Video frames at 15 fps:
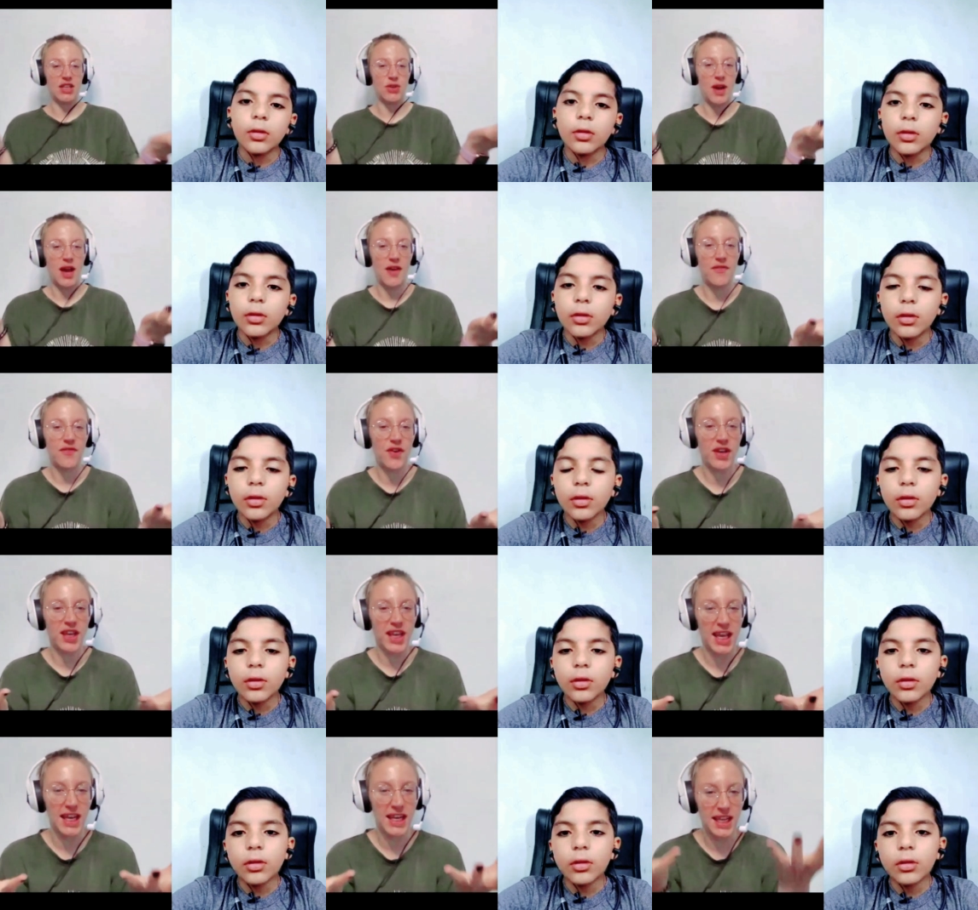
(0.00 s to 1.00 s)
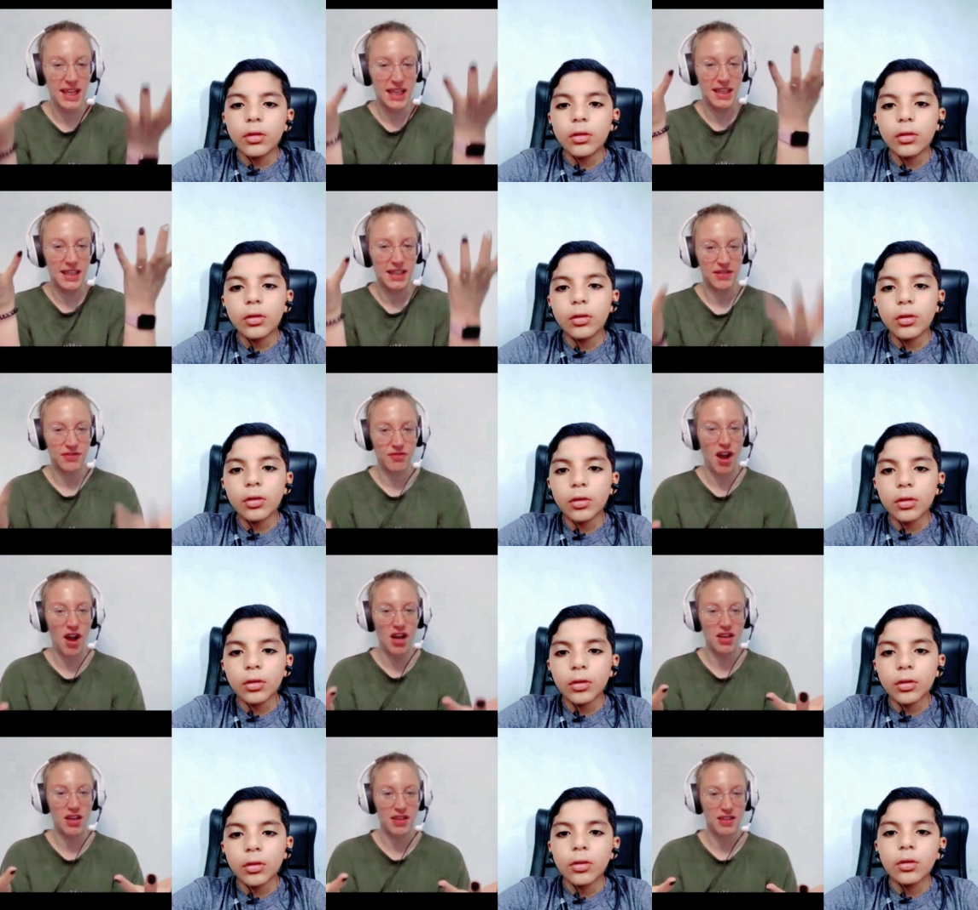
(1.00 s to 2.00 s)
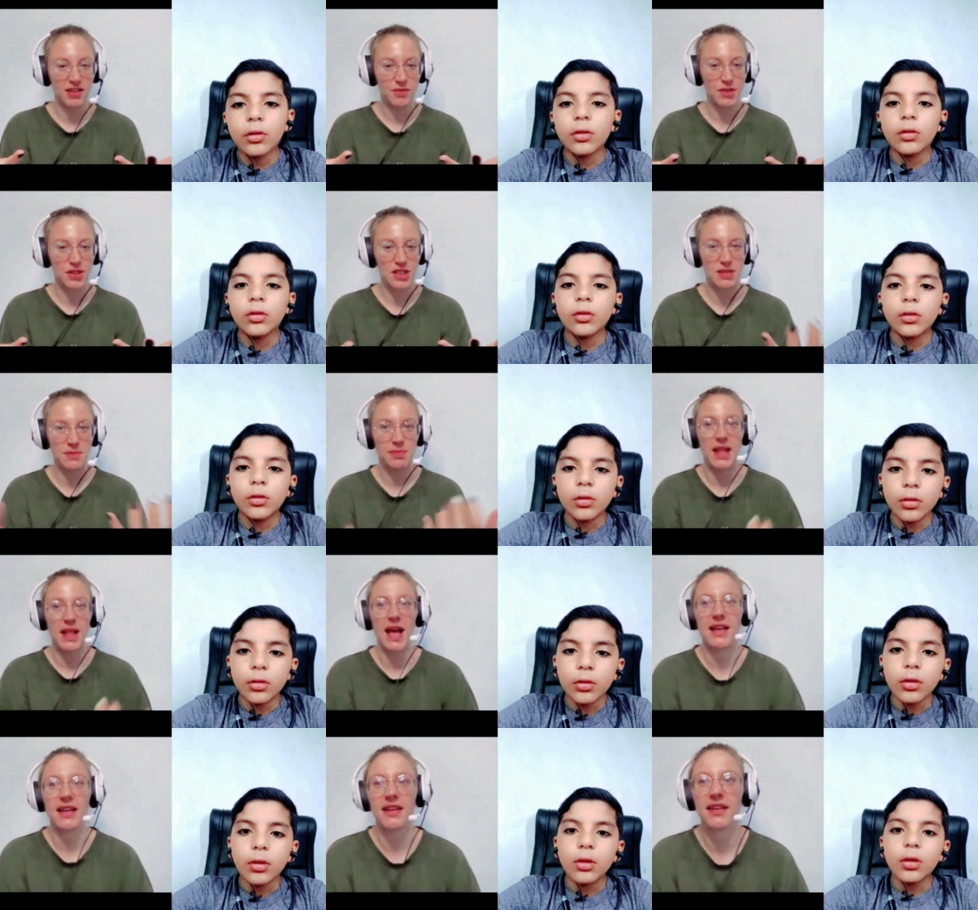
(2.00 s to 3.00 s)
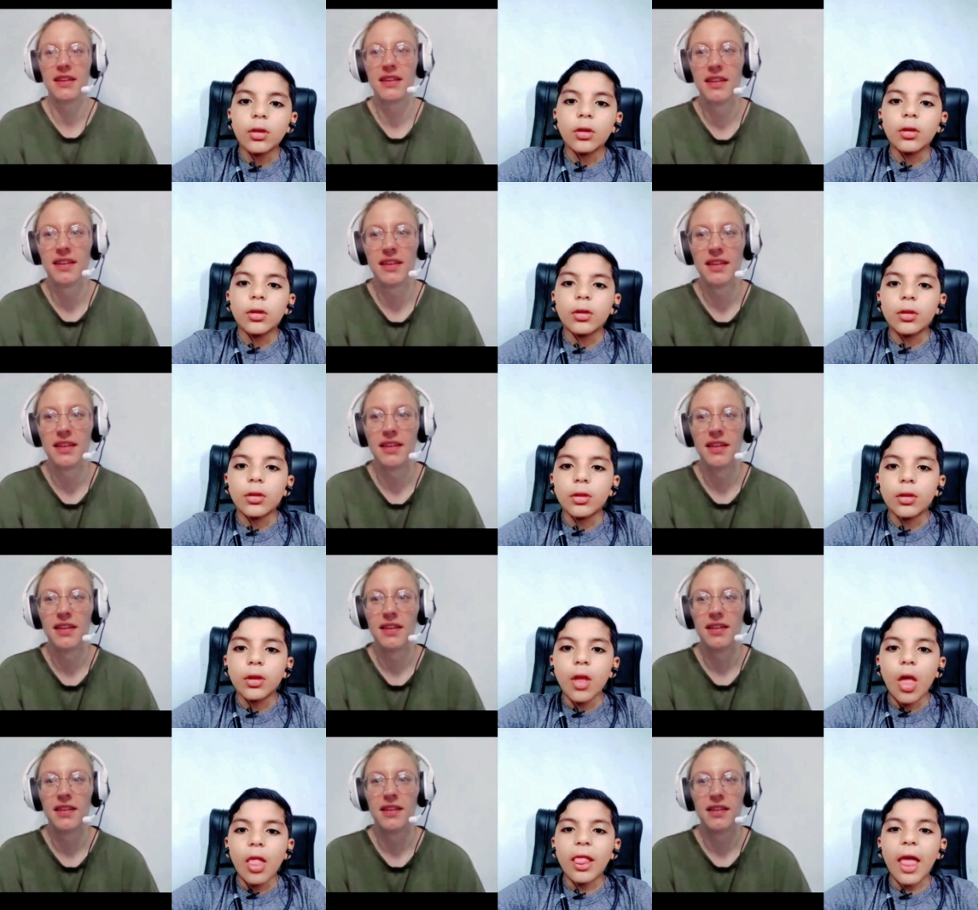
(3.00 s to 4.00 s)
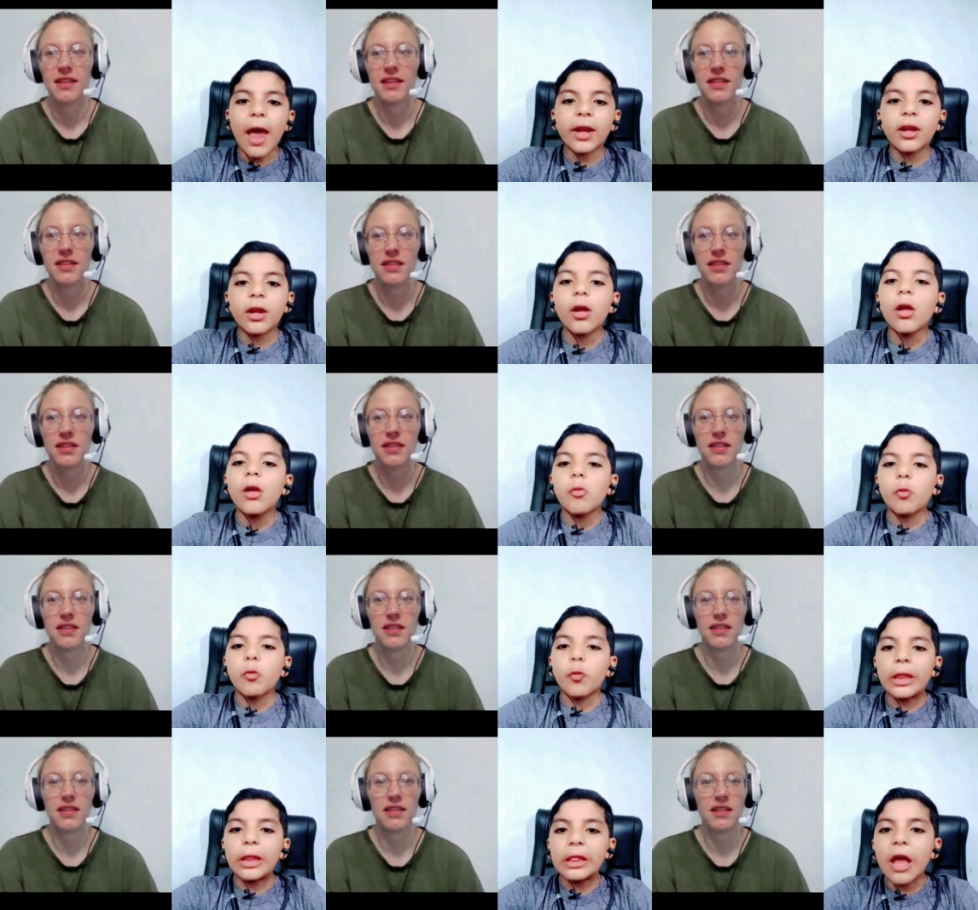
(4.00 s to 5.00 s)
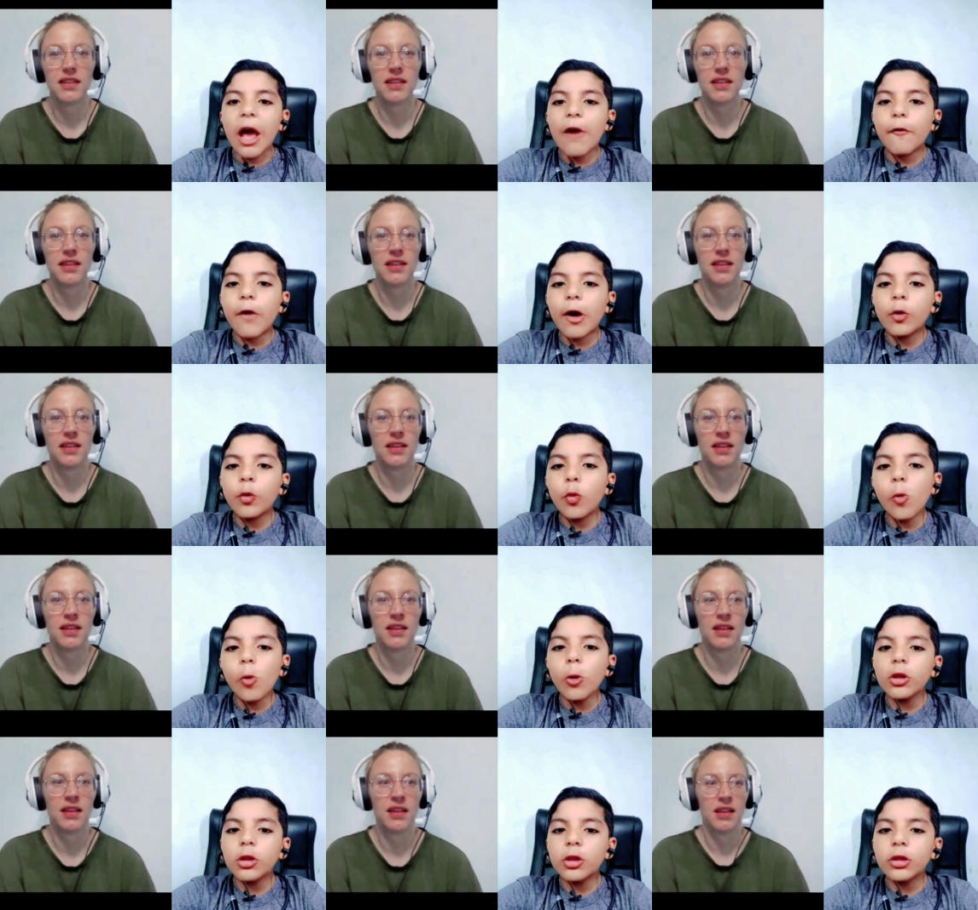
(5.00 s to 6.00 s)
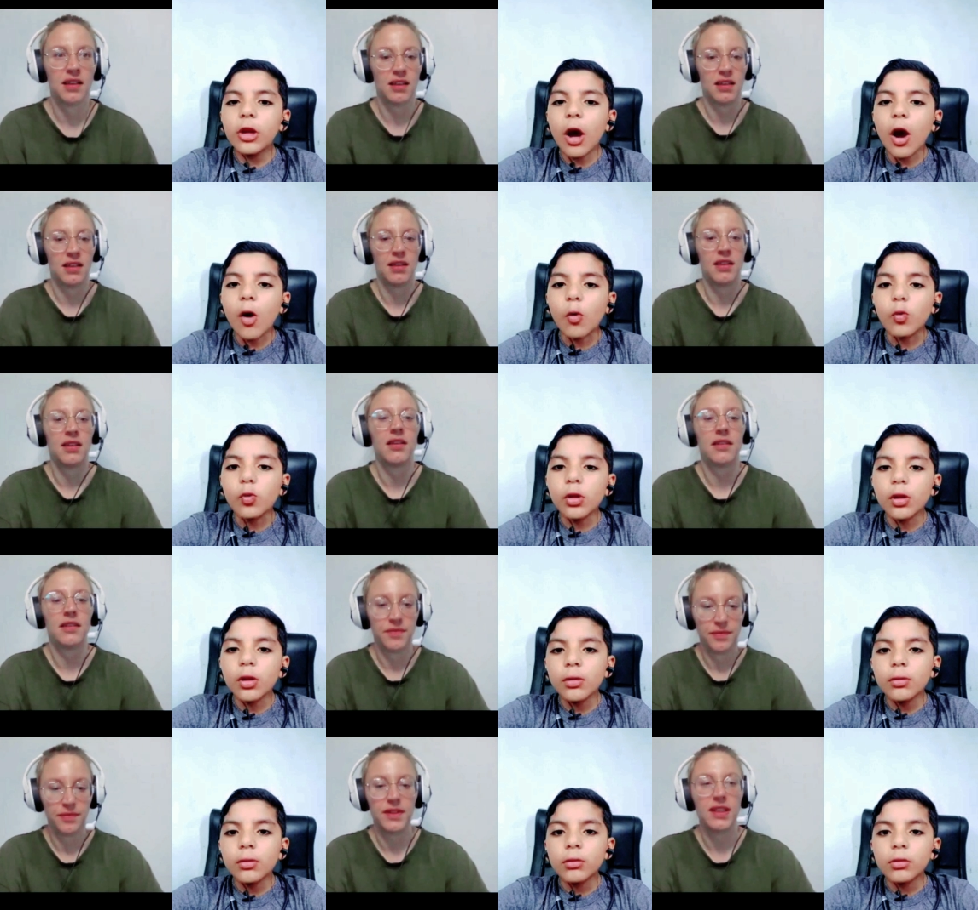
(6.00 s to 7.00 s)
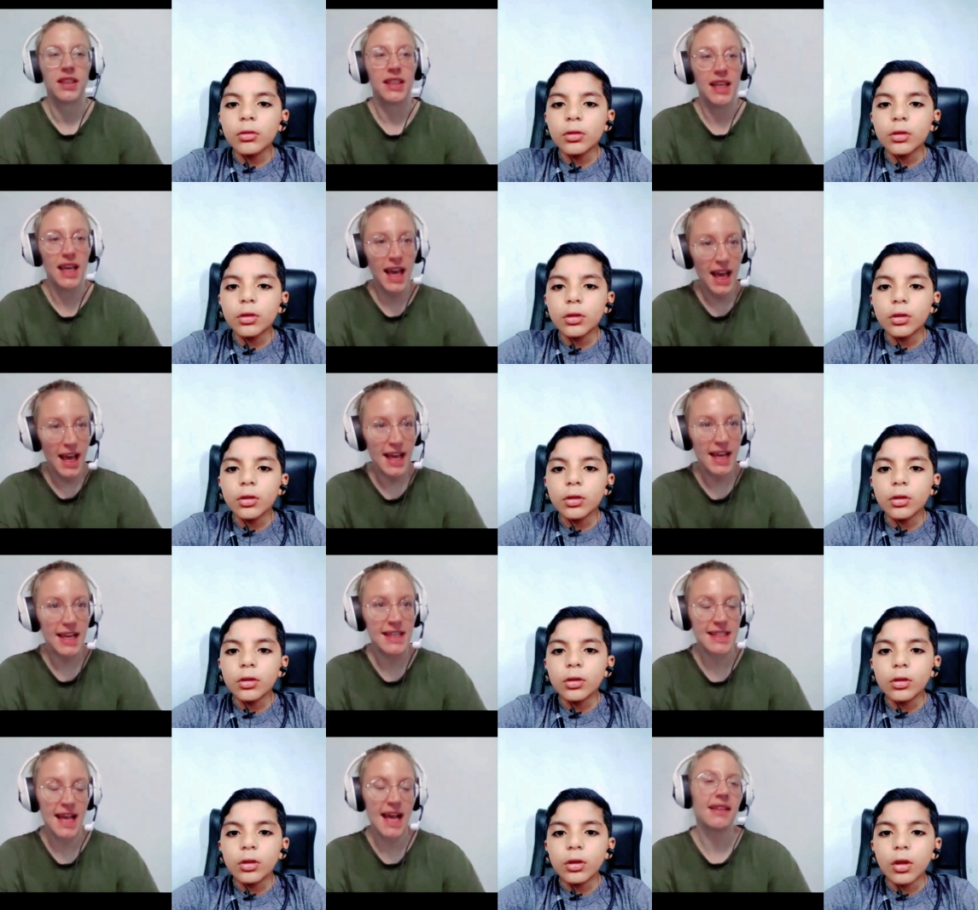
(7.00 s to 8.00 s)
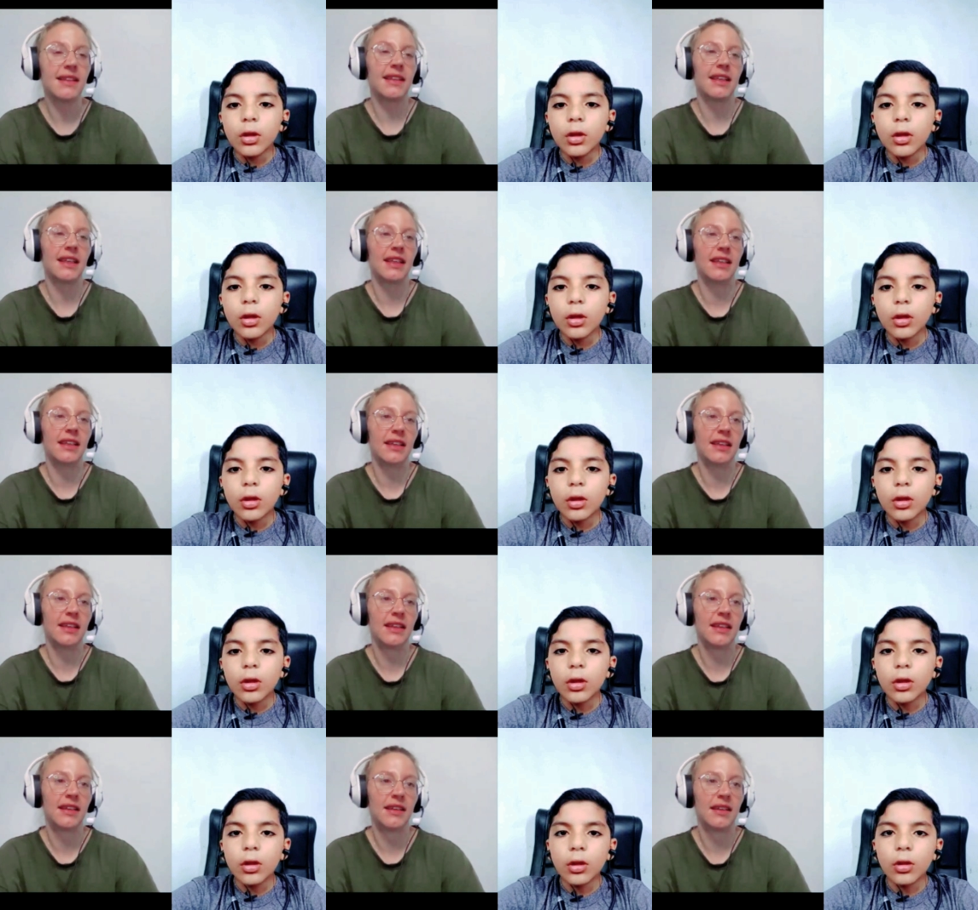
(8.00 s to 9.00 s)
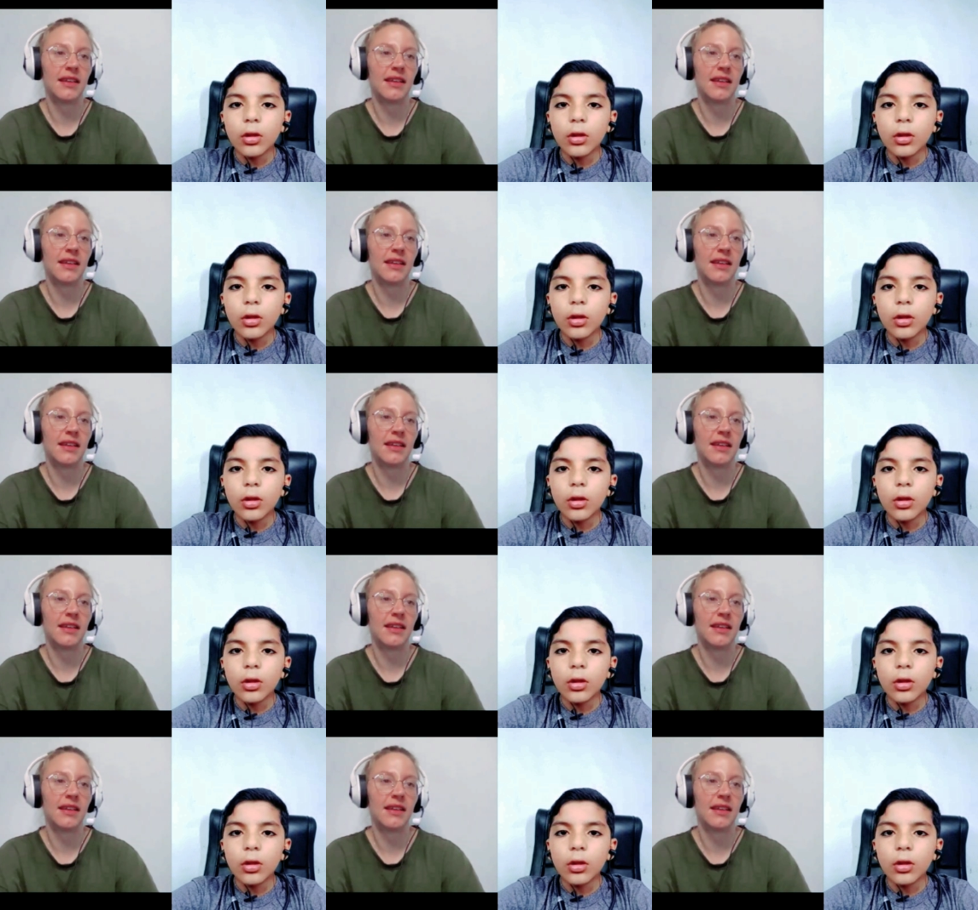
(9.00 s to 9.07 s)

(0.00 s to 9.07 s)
Speaker 1: and then you have volcanic rock, which is black like when lava
Speaker 2: cools down. Yeah,
Speaker 1: exactly.